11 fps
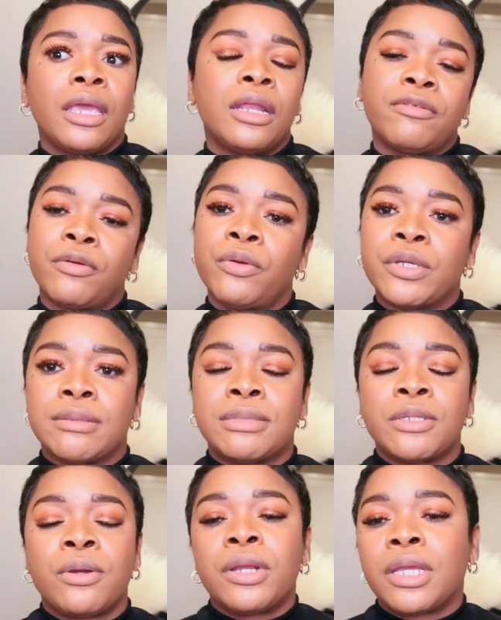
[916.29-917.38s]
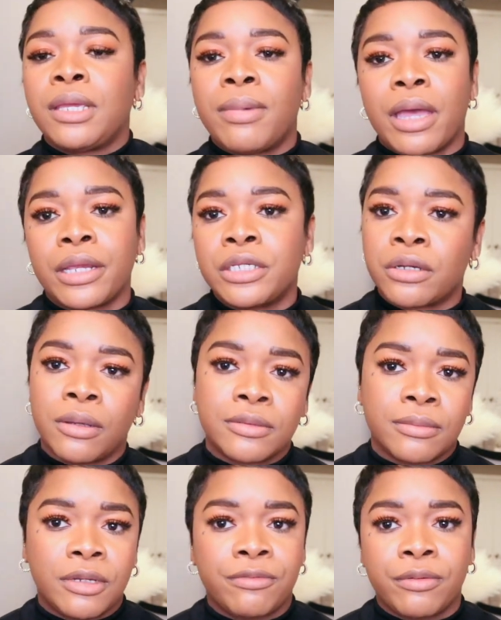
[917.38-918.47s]
And of course, I'm still gonna keep buying shells
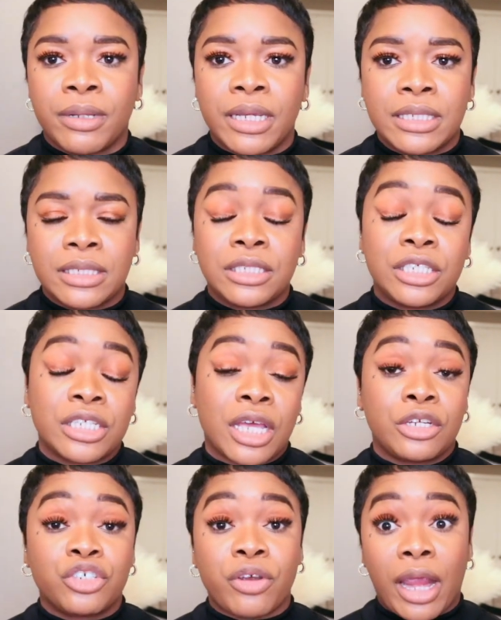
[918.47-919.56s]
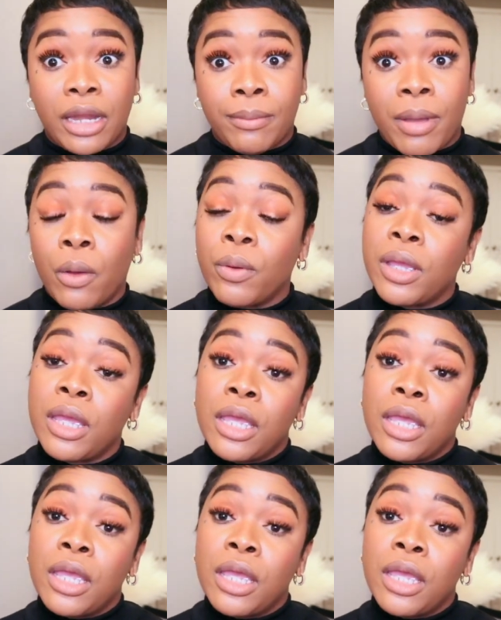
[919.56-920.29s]
from different places and just kind of trying them out.